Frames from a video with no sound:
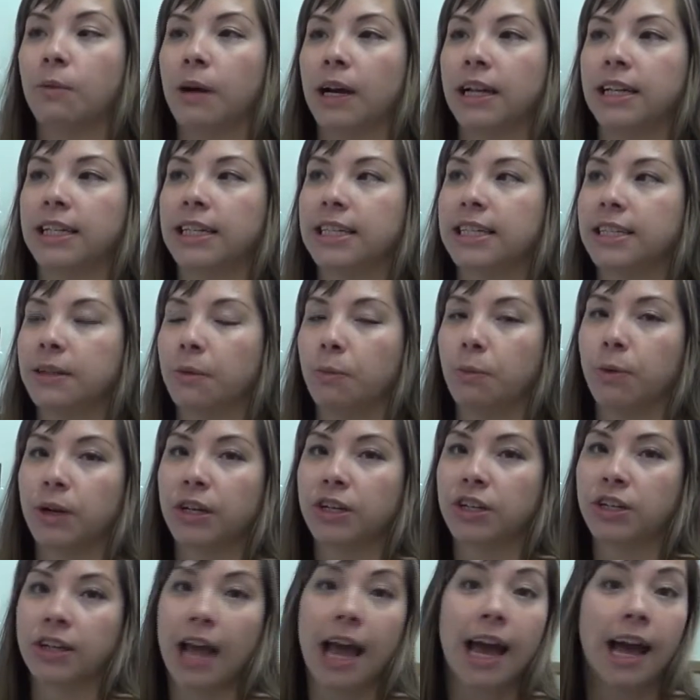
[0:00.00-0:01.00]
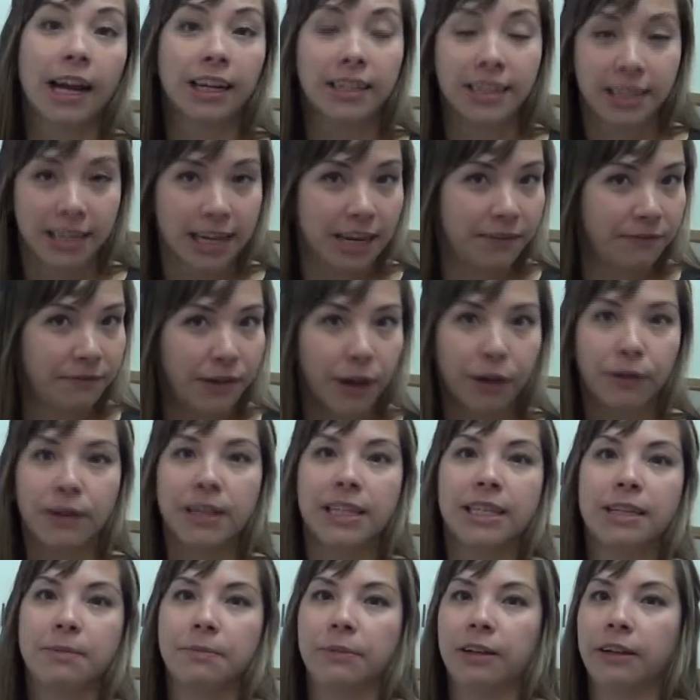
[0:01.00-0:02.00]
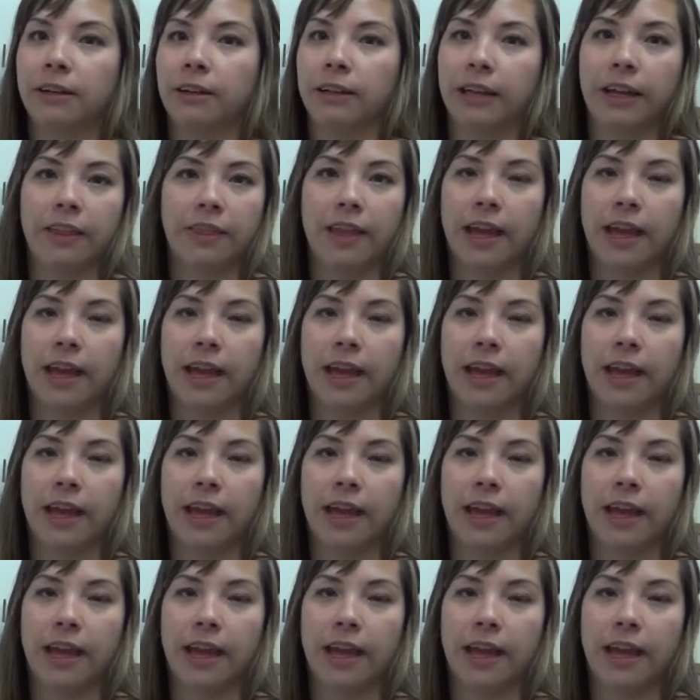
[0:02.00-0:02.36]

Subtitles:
ones, which act very similarly.